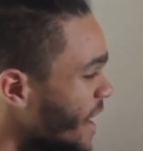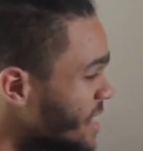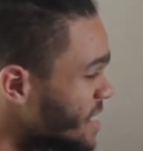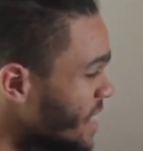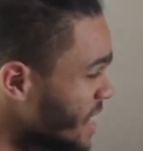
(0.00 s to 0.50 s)

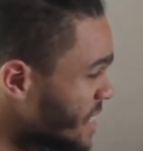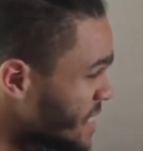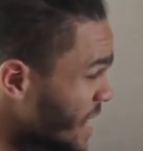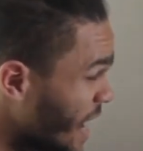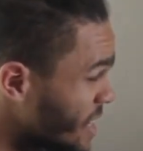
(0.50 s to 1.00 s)
It's the
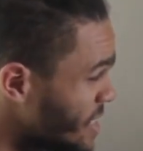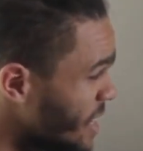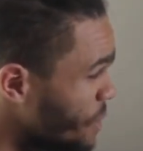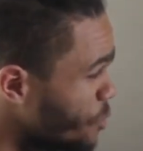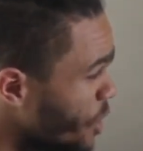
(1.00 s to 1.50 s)
exact
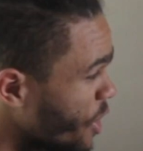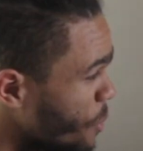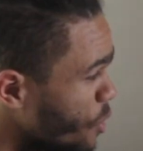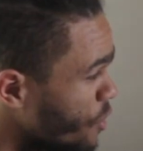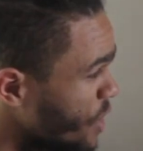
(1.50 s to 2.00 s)
same
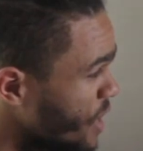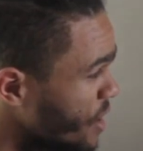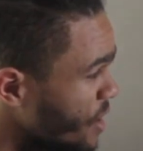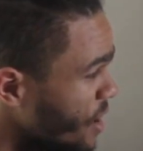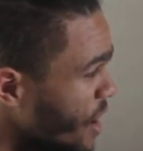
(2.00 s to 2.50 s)
rhythm over
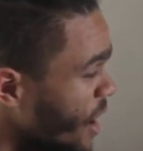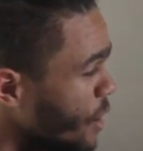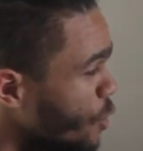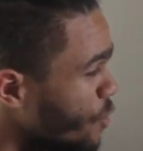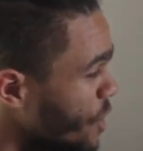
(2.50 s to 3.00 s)
here
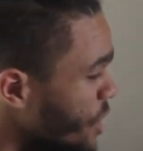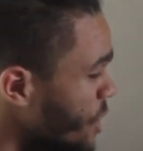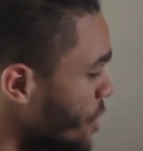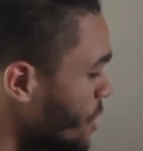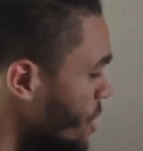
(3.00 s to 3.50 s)
and over
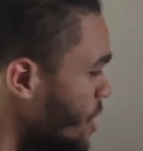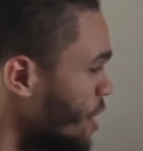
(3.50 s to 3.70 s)
here.